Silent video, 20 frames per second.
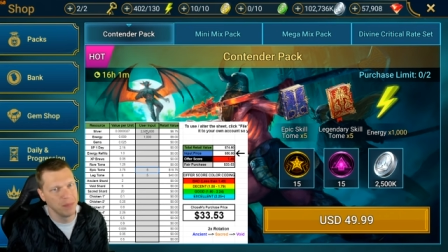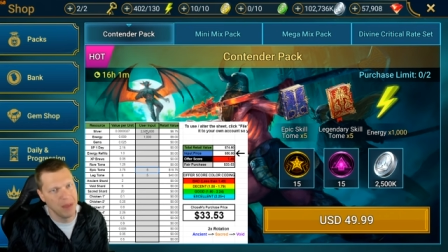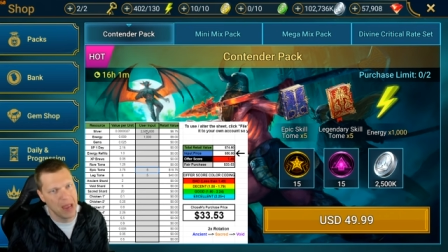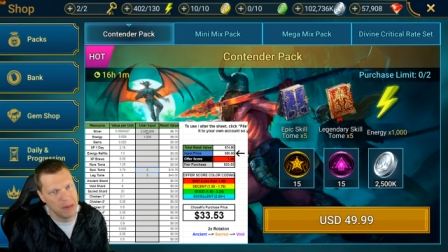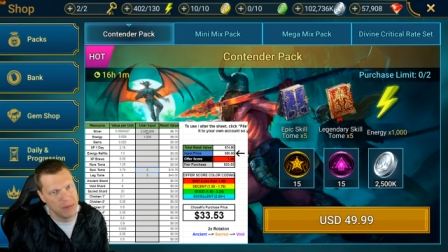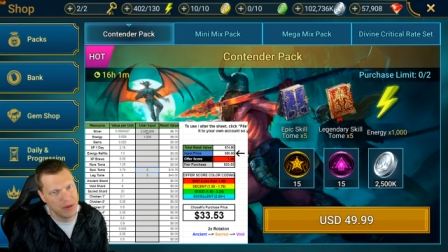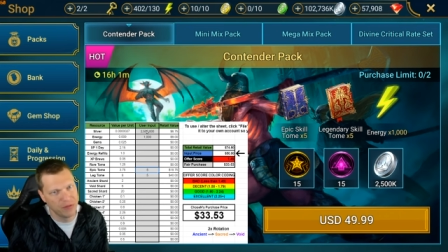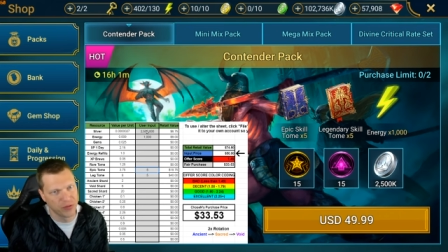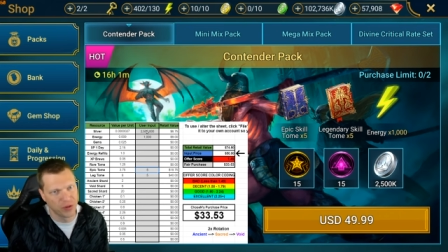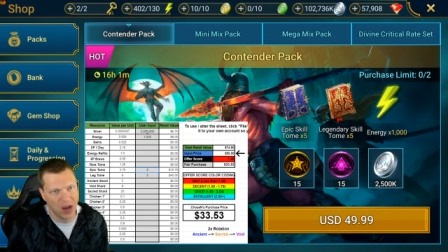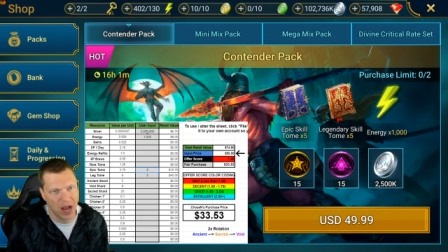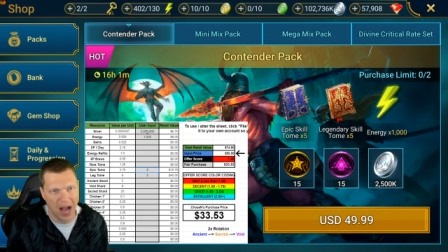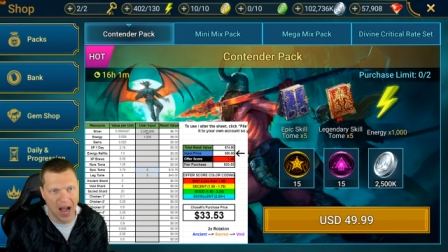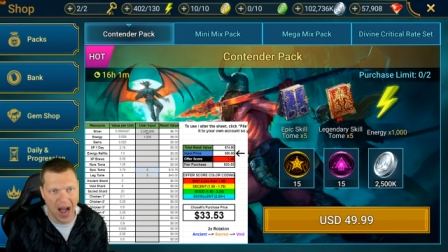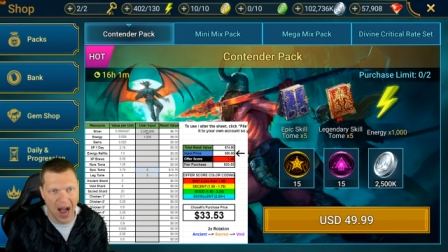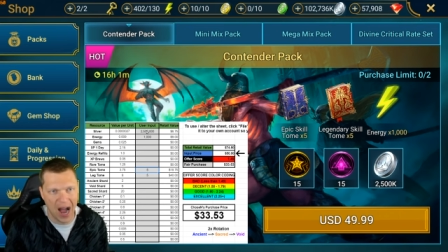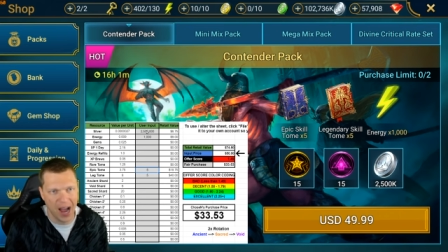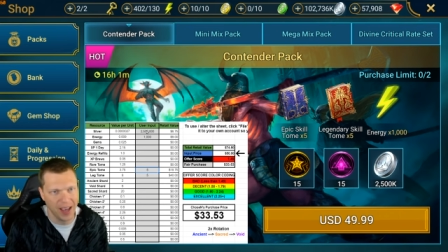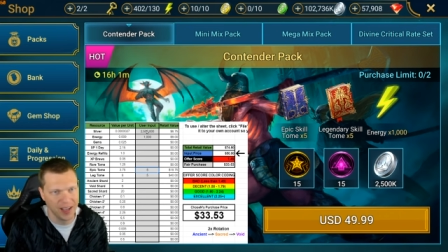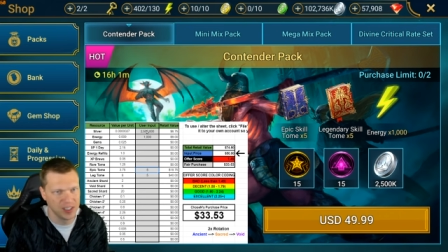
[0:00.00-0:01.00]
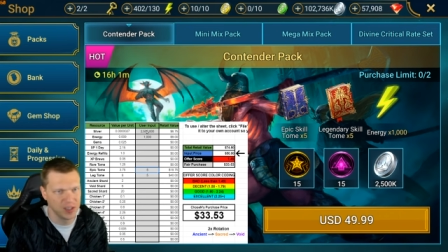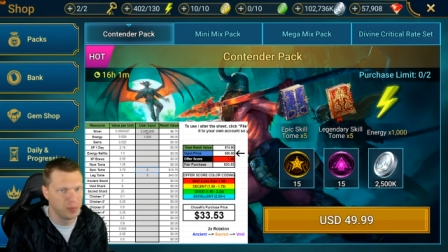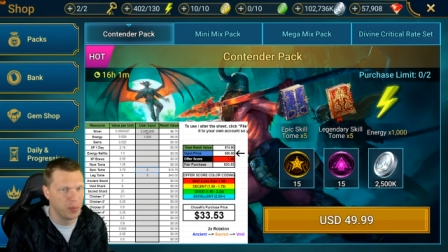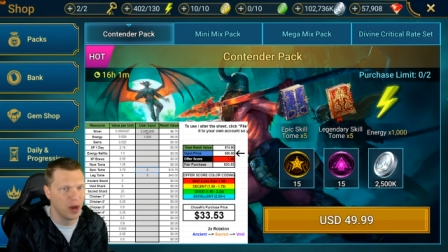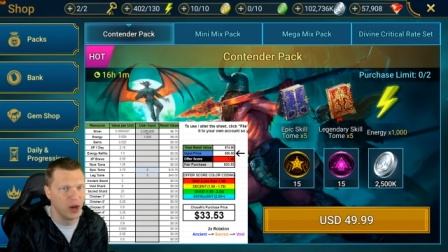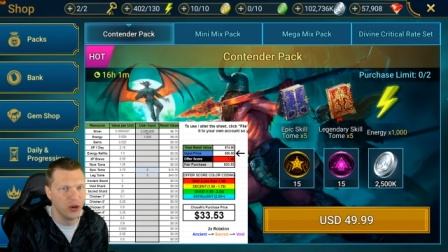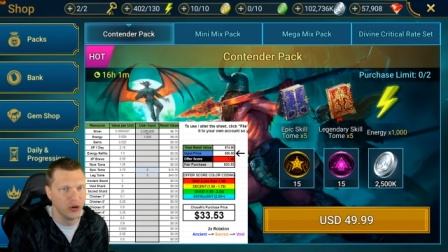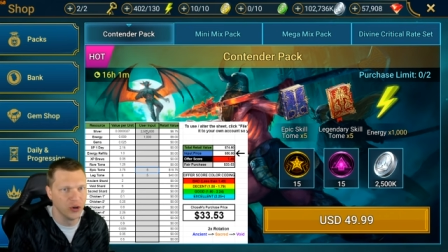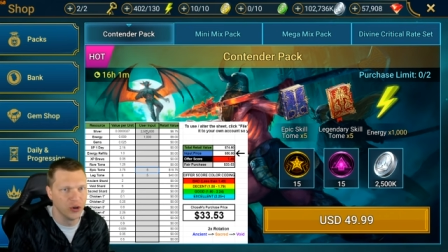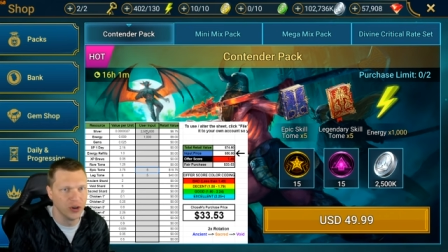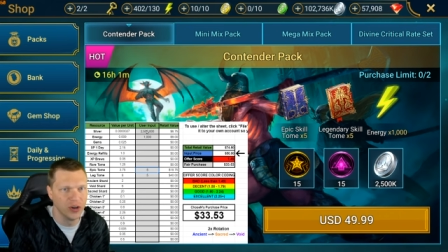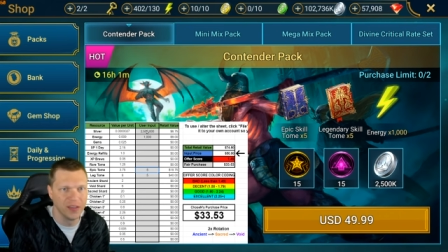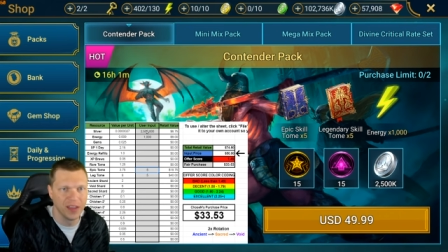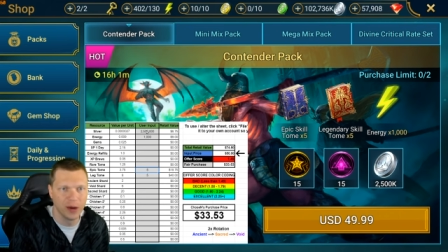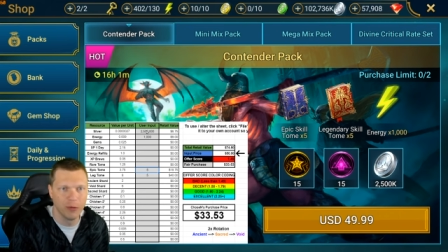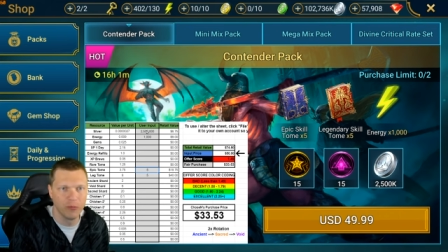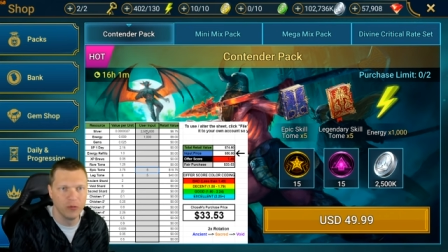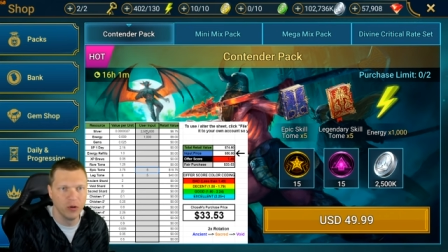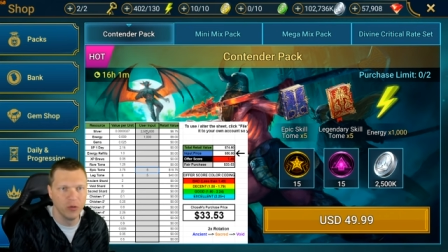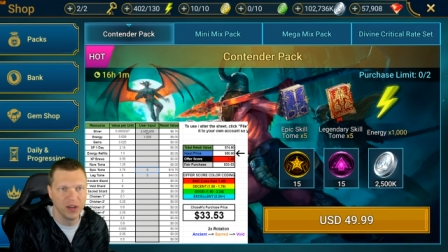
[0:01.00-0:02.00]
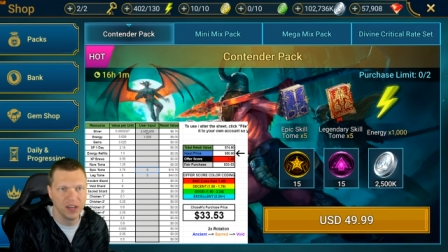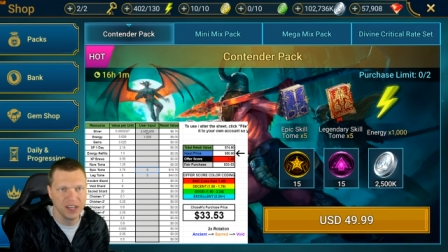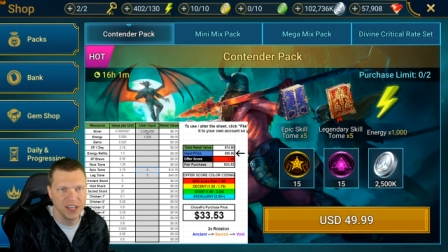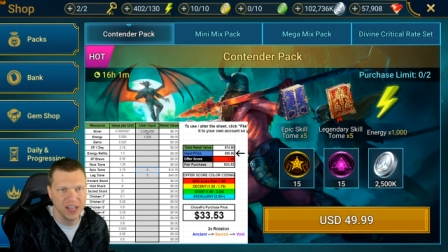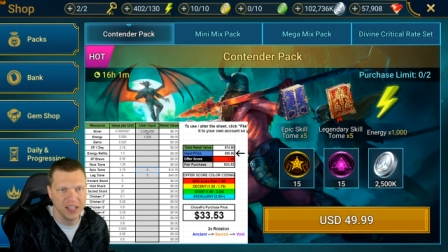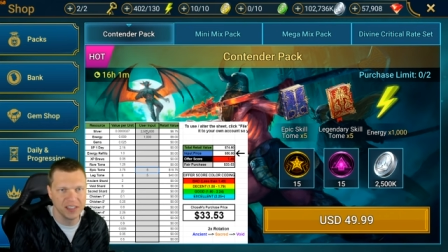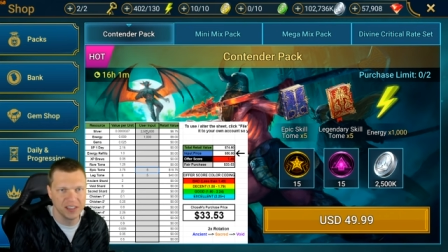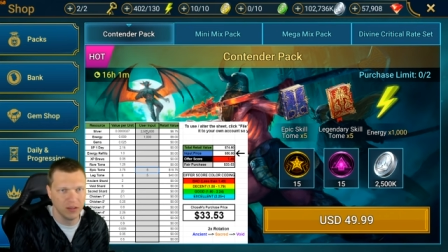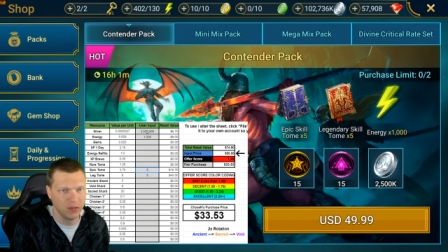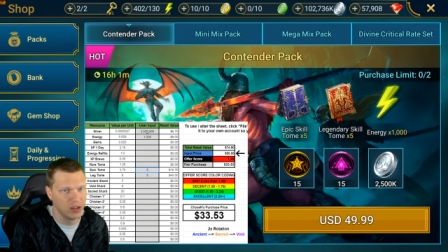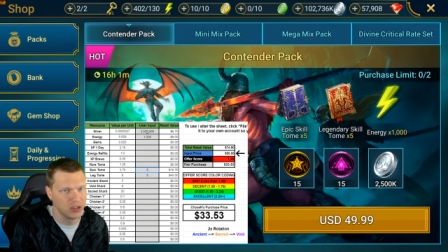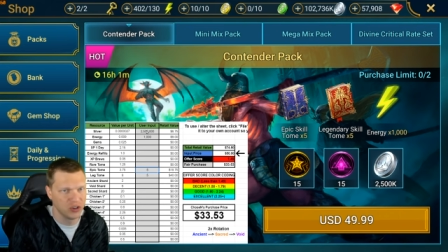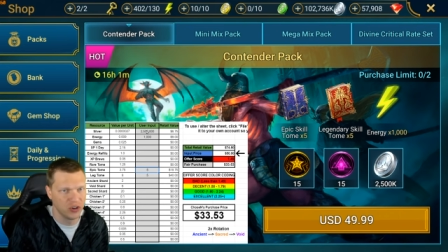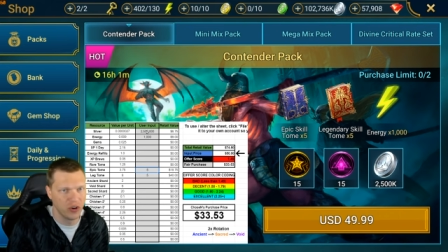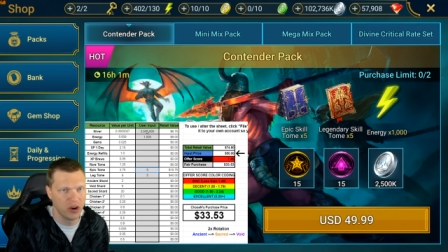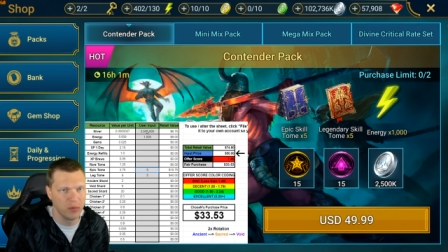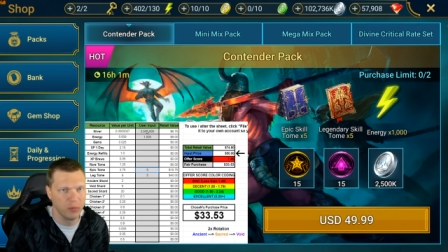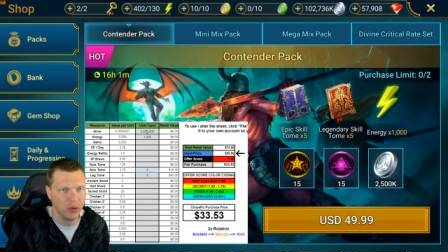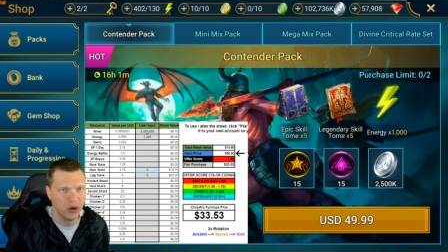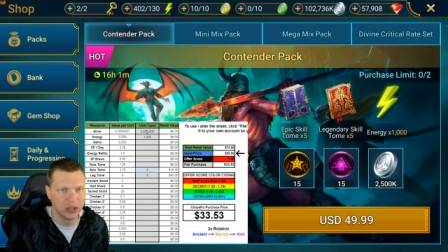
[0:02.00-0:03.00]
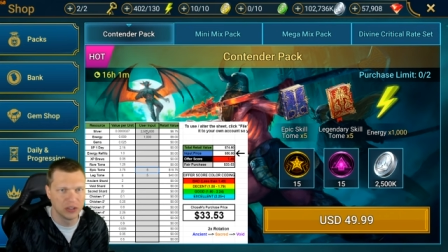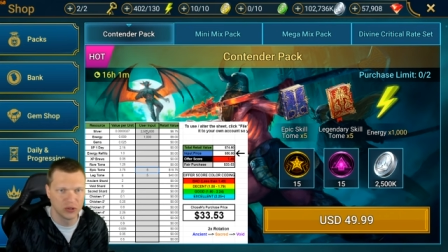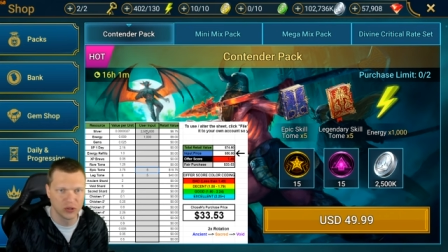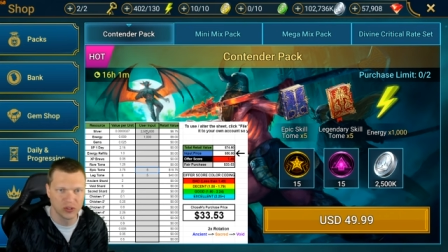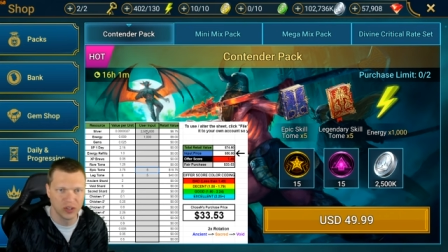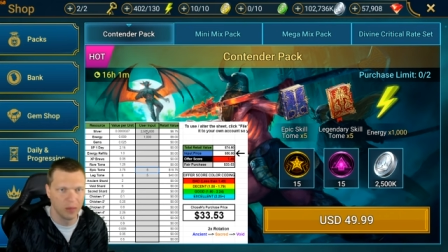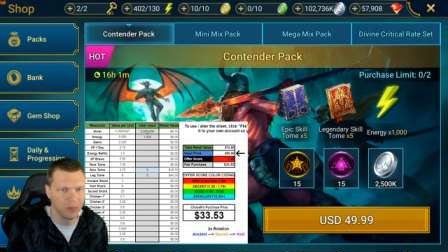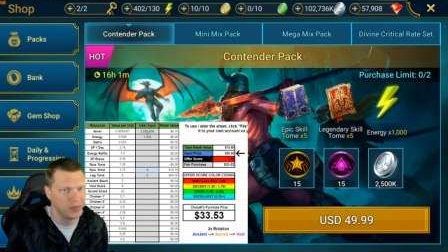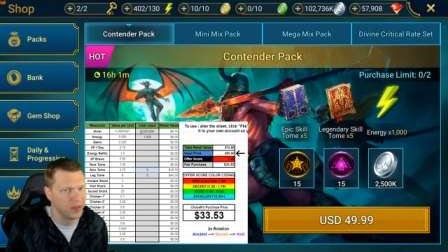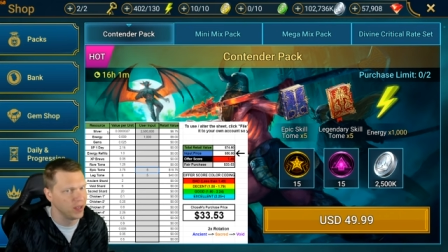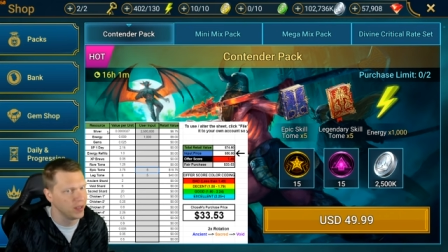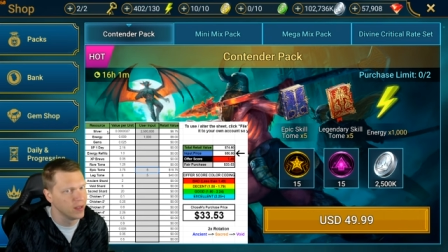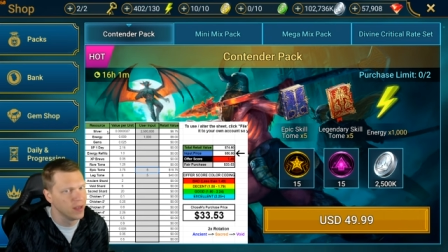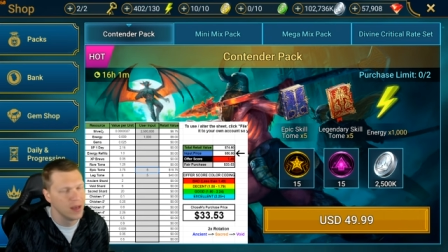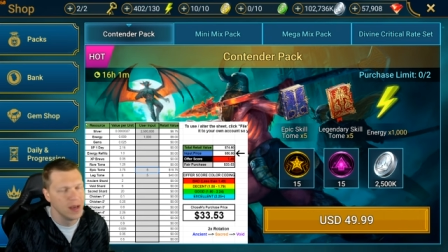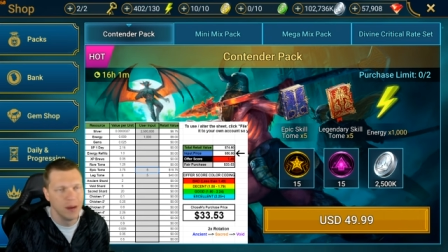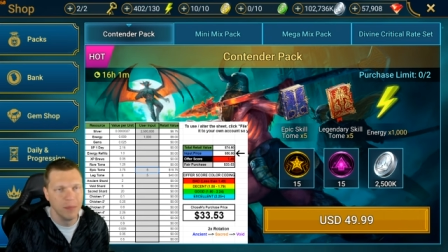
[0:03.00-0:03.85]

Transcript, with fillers: Maybe for a high spender that really needs the legendary books or something.